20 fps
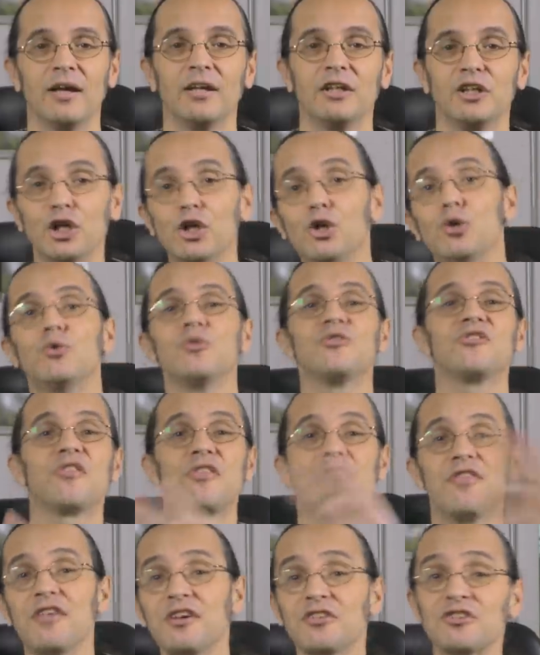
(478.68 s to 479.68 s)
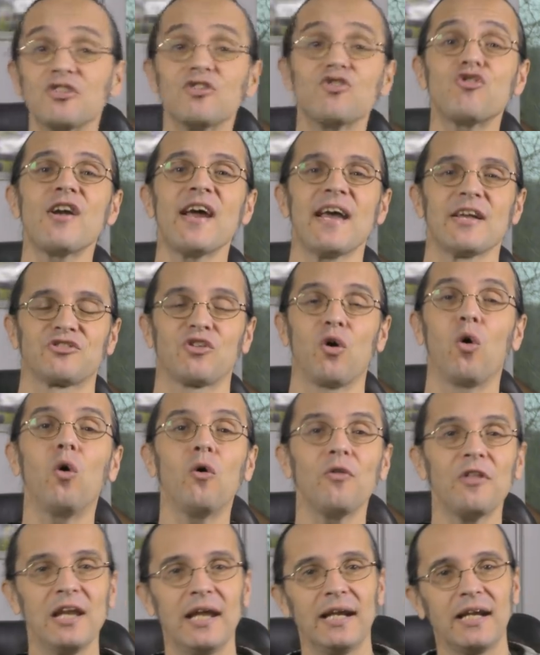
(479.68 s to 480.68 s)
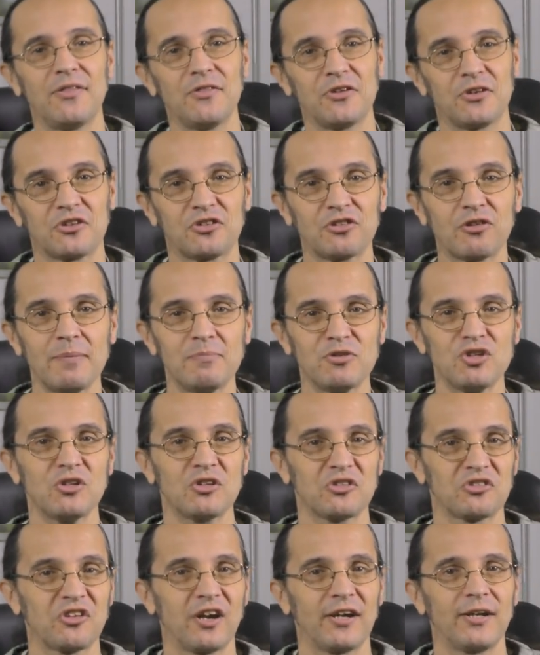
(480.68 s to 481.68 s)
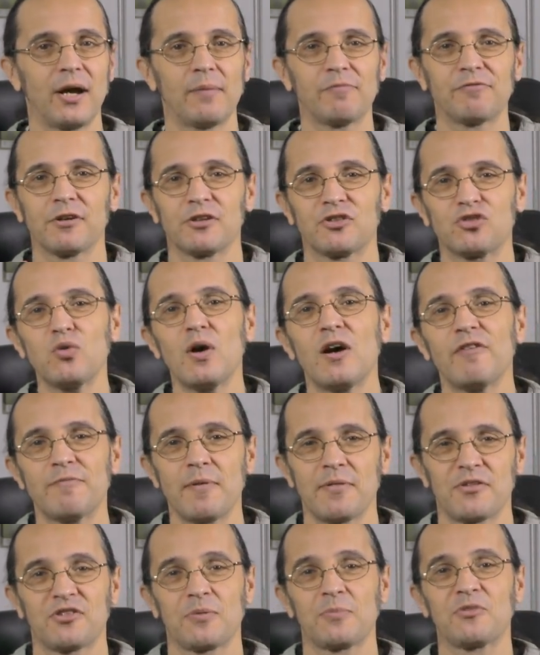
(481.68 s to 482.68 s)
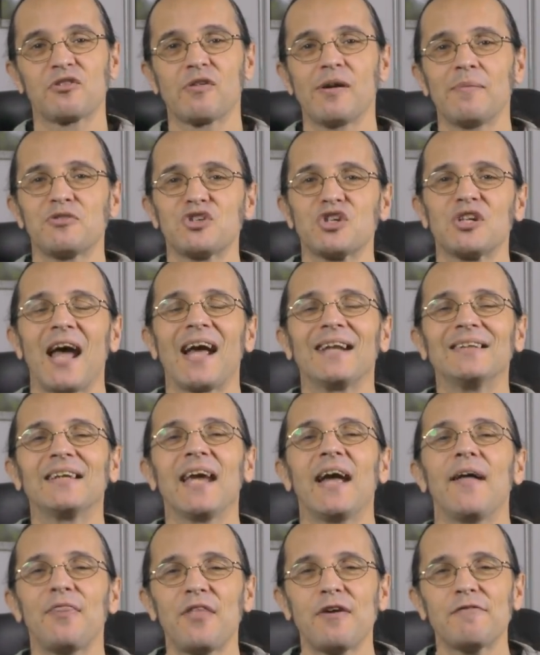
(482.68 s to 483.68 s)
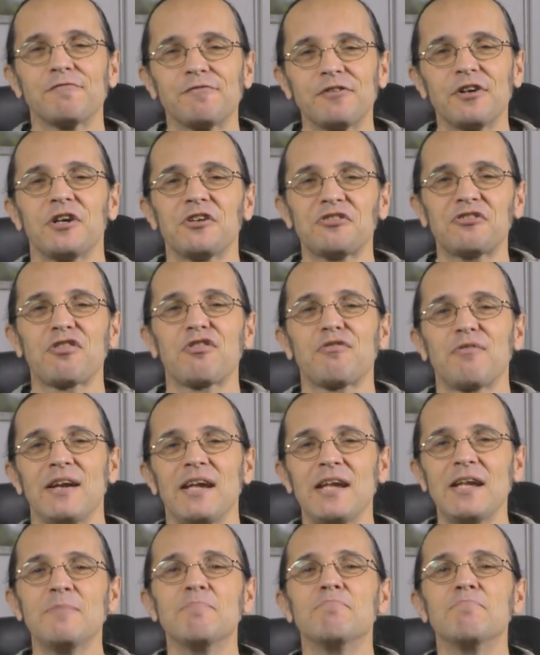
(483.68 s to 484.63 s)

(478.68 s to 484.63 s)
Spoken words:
Use this address or the link in the description to sign up for a 12-month subscription and get the first 3